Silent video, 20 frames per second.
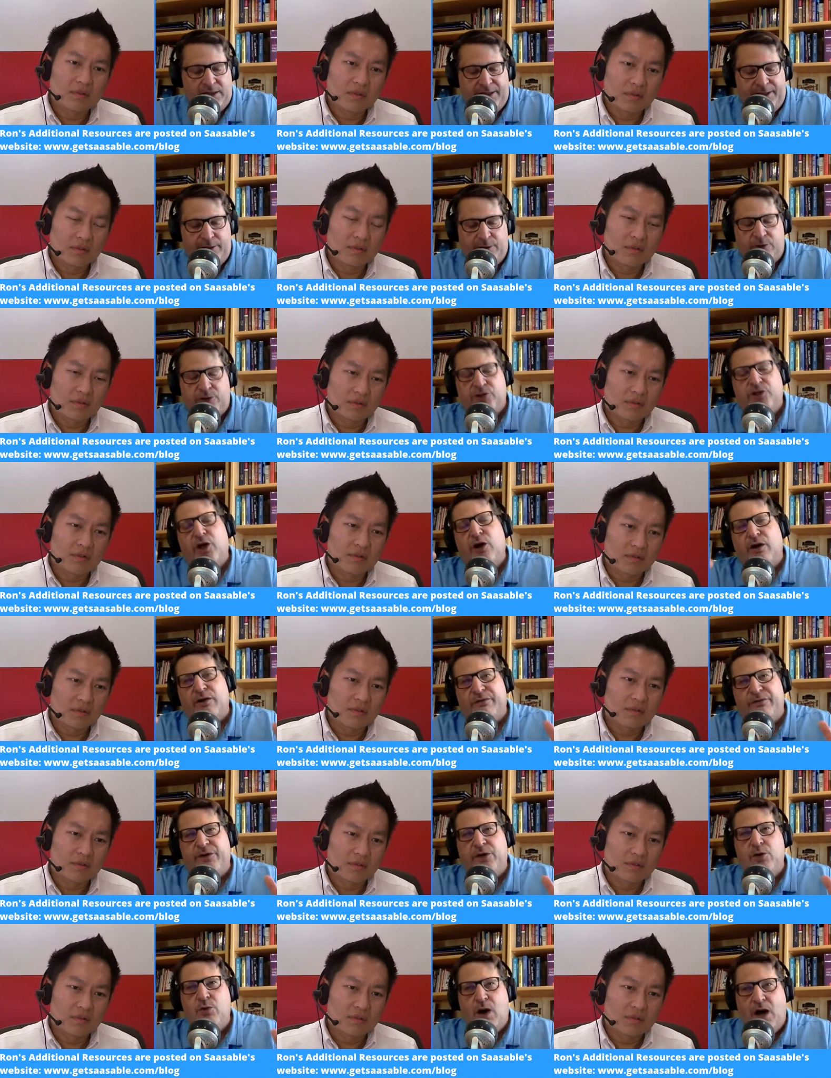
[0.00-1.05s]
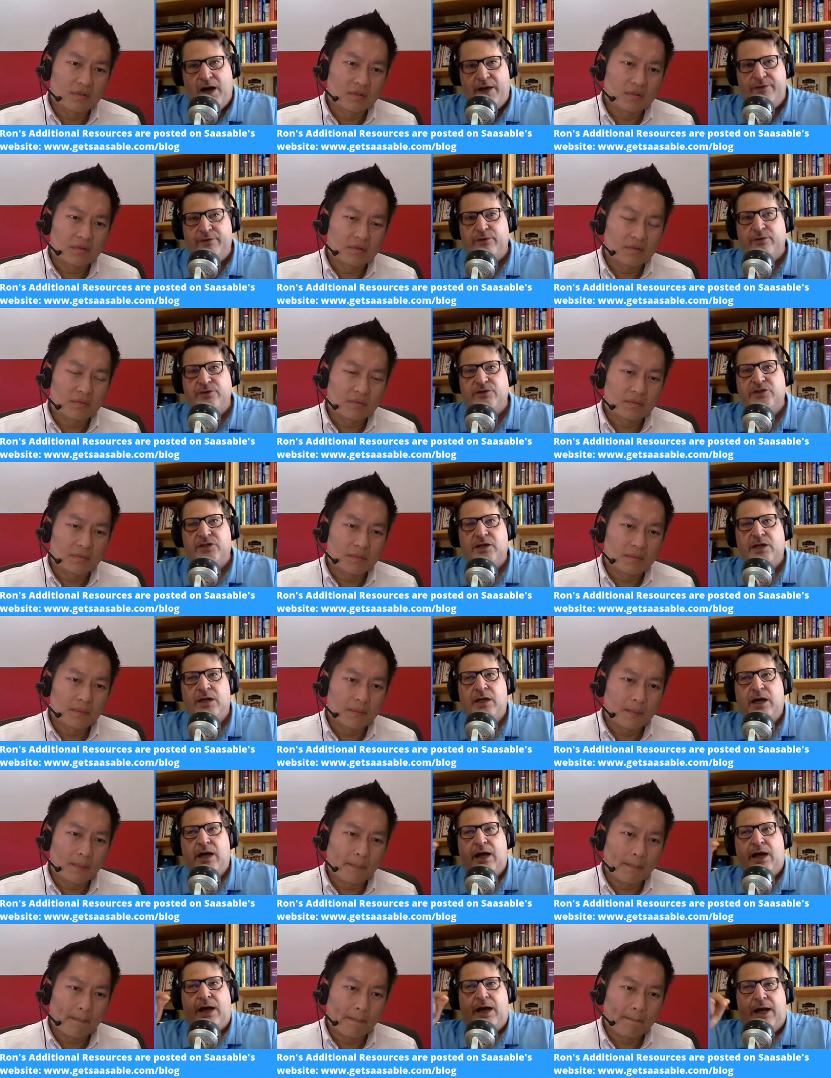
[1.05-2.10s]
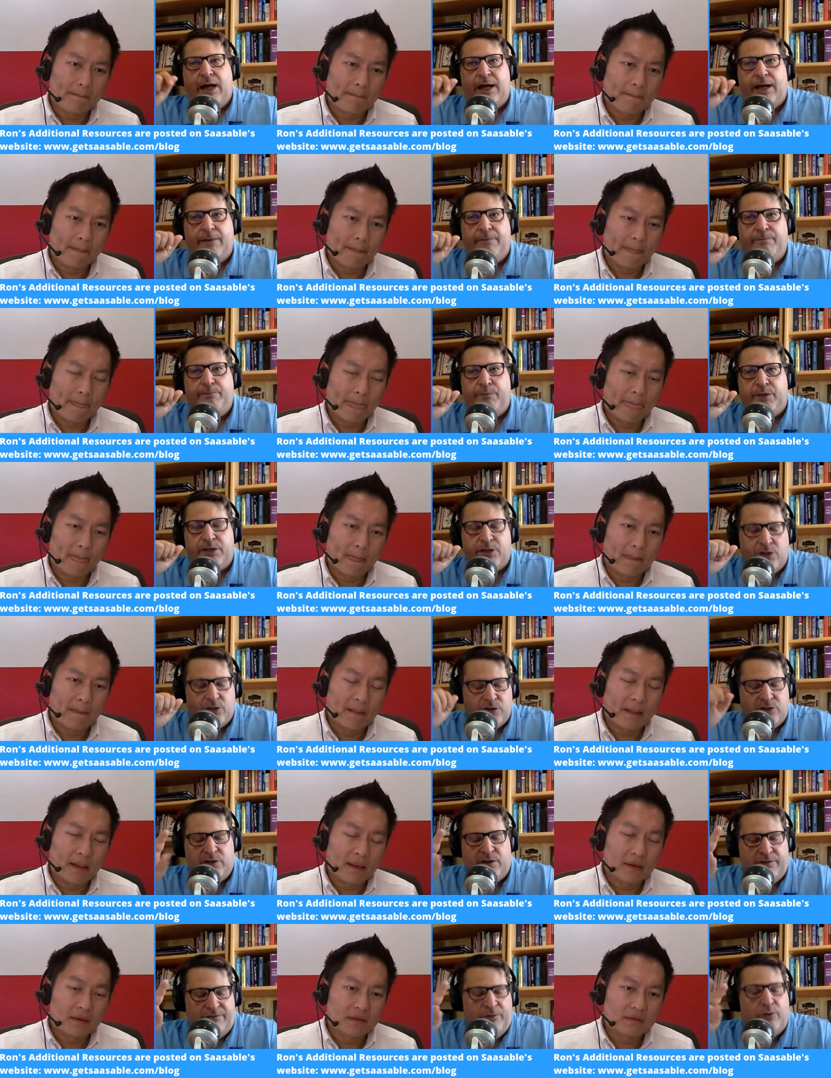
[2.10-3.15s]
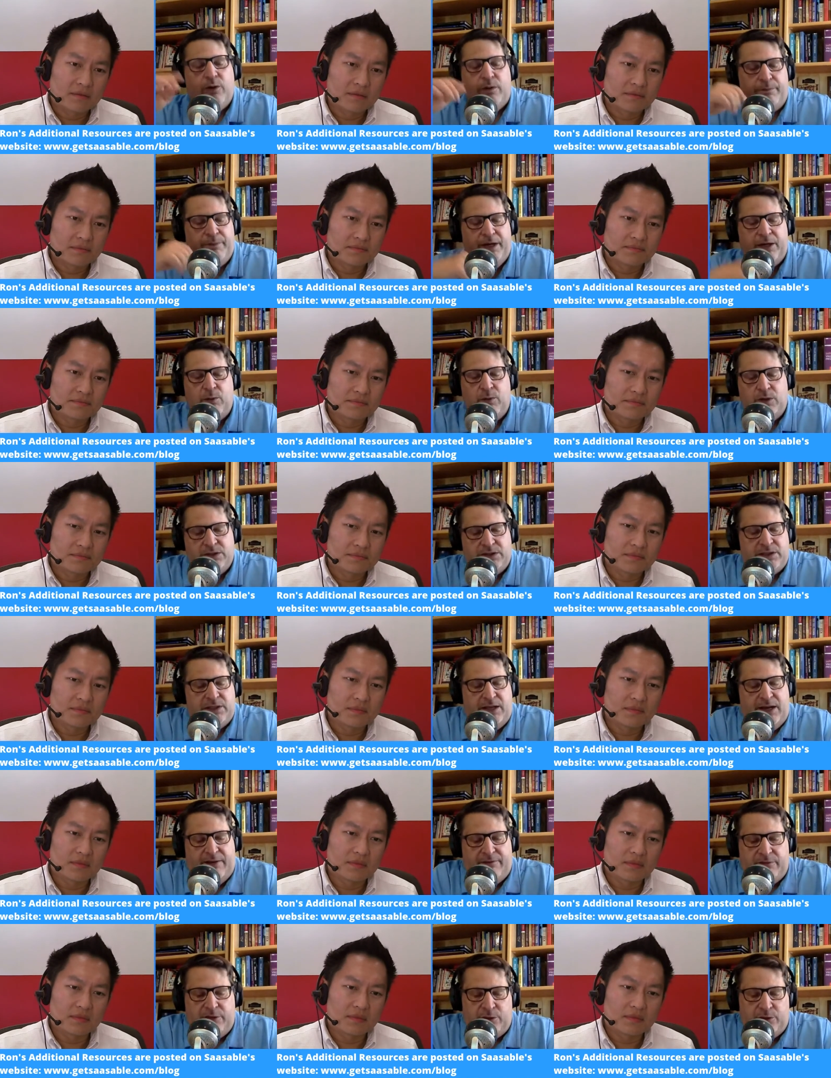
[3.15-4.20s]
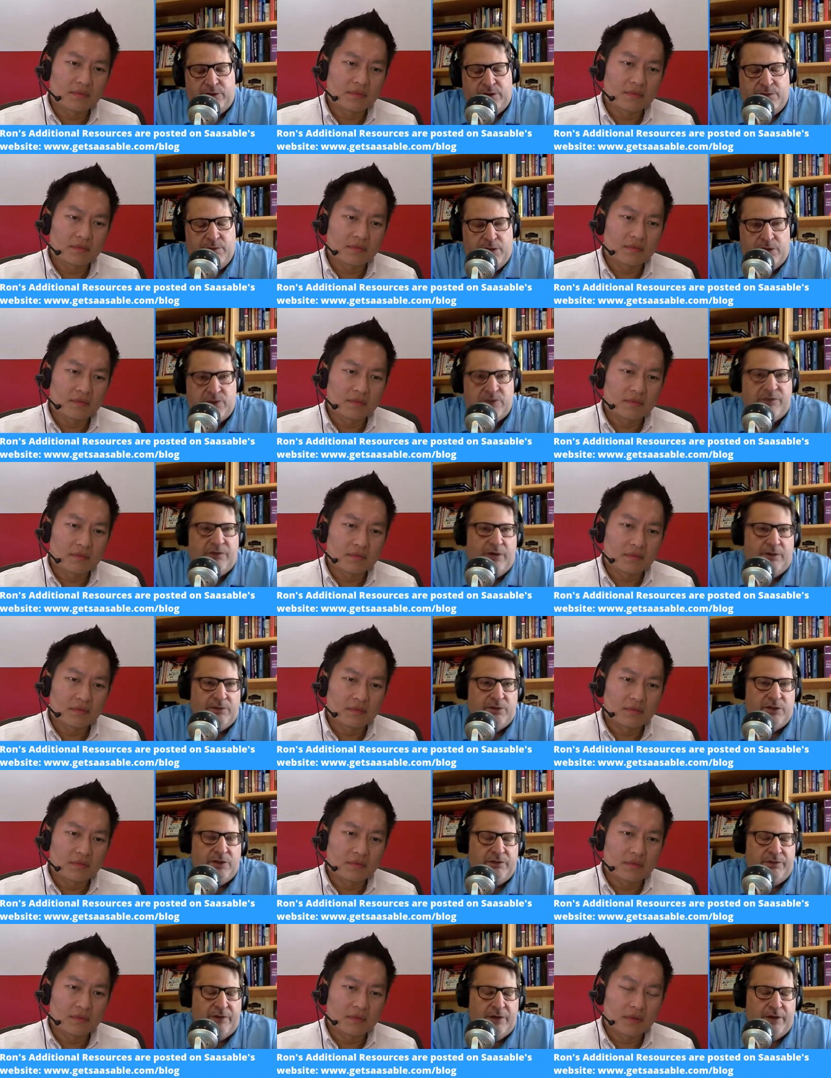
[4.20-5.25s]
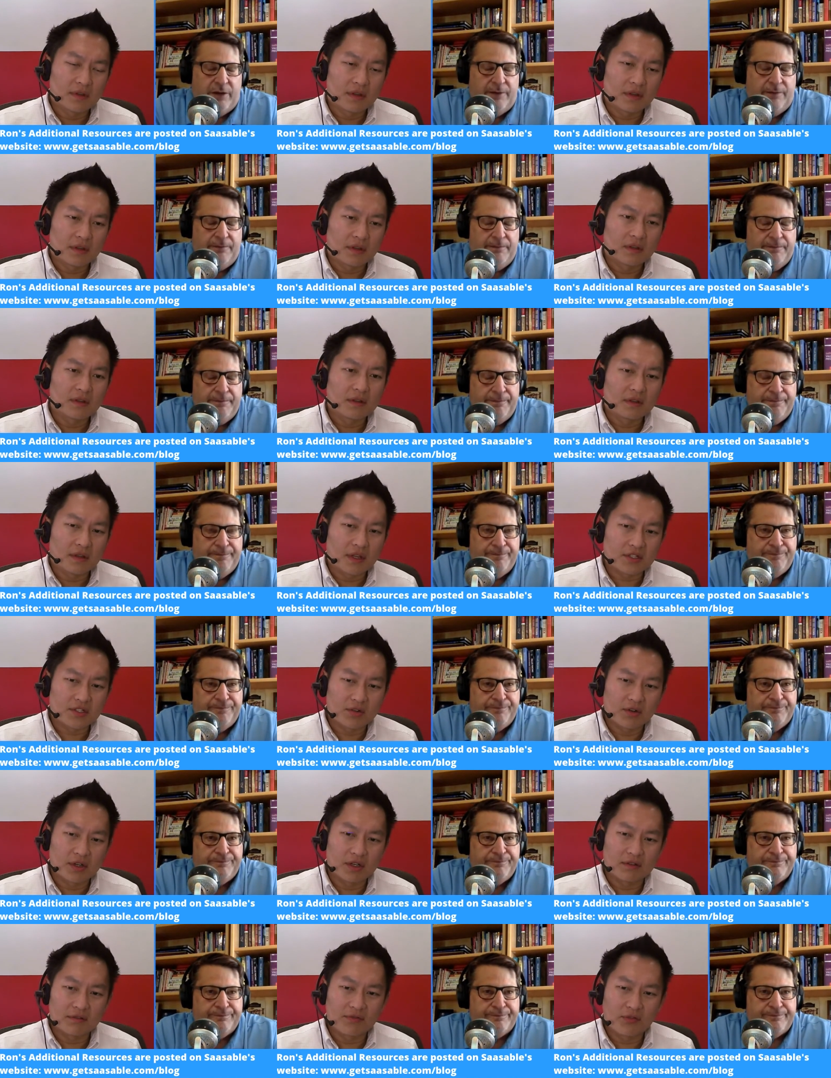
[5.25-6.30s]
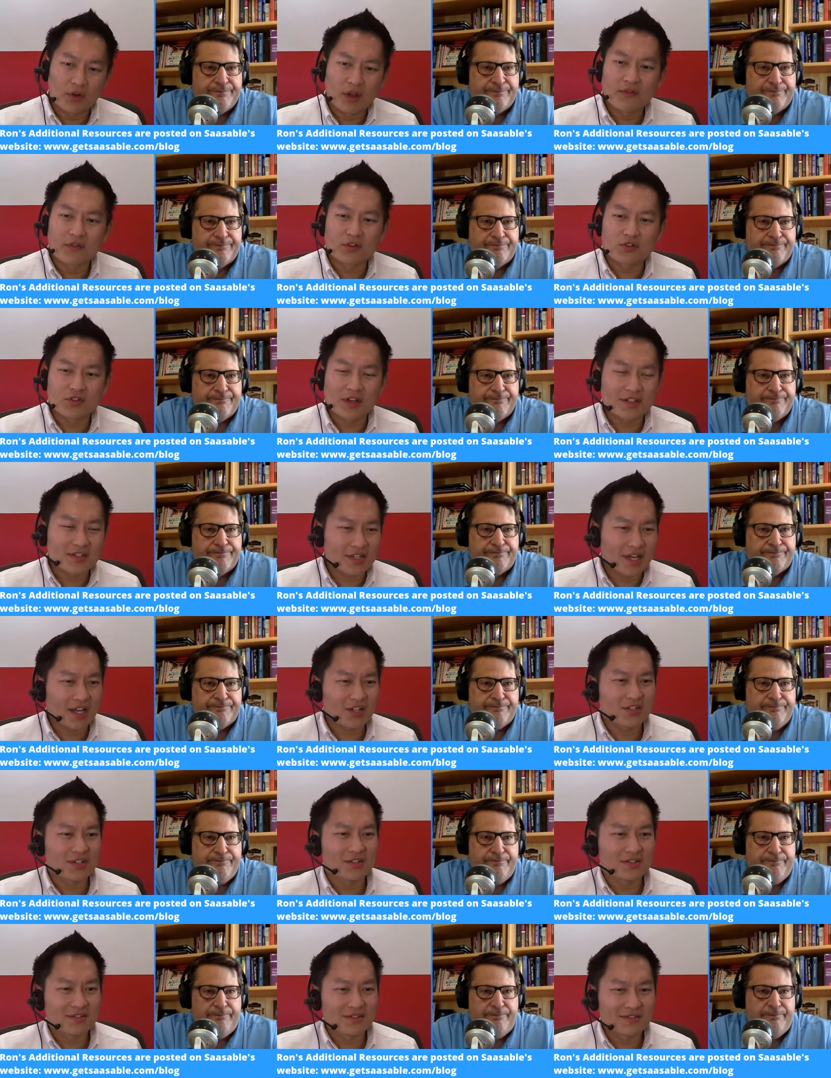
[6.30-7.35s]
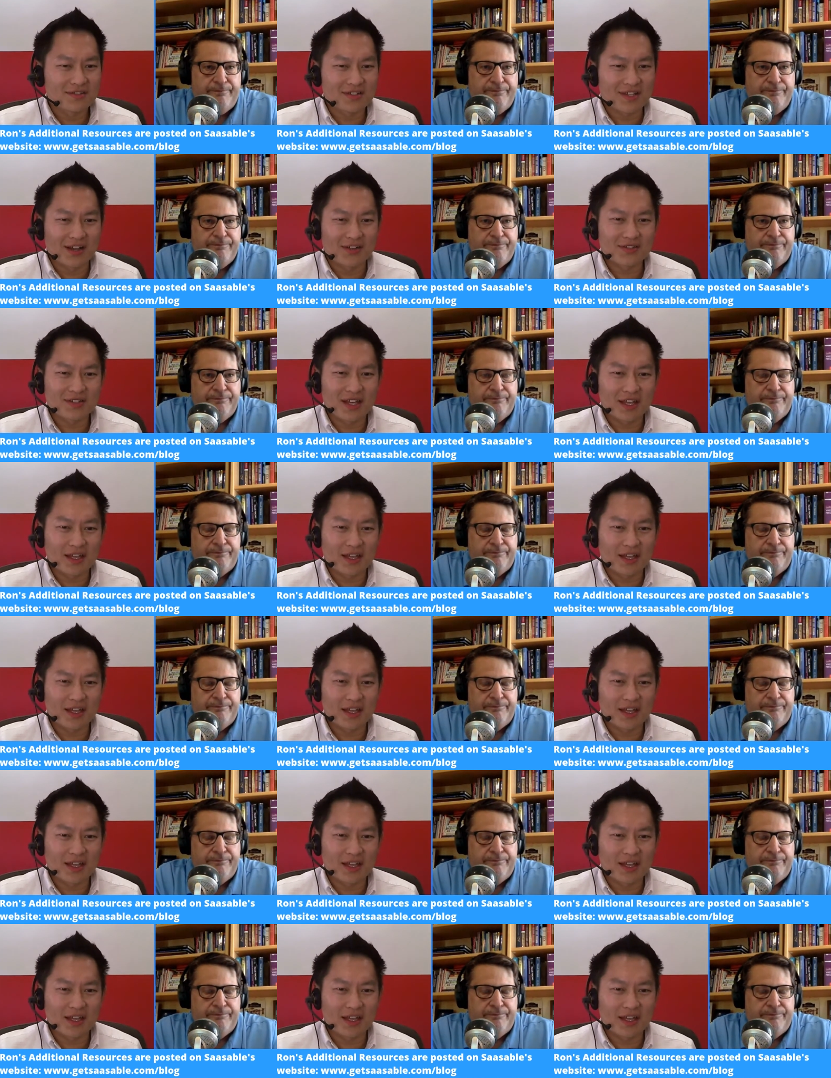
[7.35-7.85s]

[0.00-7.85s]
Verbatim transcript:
Speaker 1: leaders. There are a few others, um, but those are the four big ones that I've learned the most from so far.
Speaker 2: That's great. Forever transaction sounds